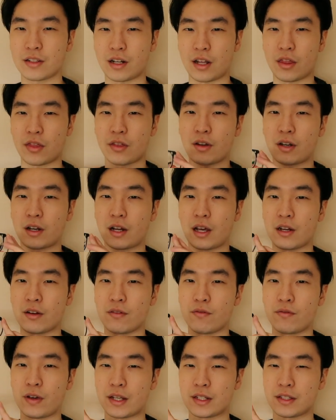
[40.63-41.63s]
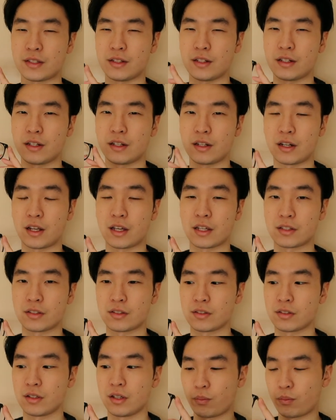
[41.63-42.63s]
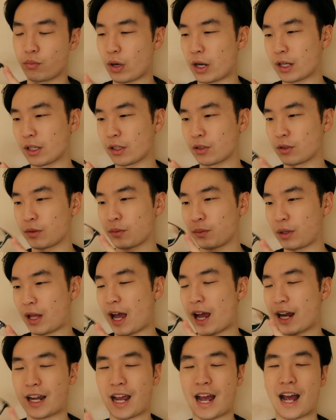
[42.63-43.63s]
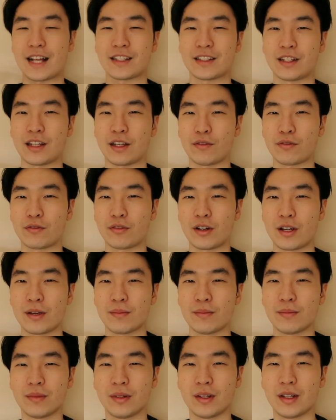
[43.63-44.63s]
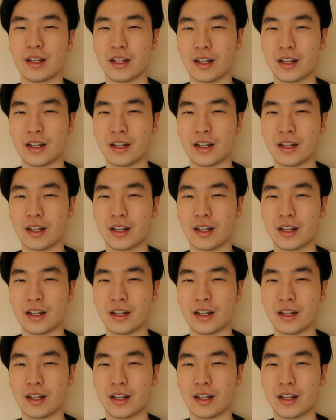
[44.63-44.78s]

and I thought I'd invest in a nice regular black acetate frame.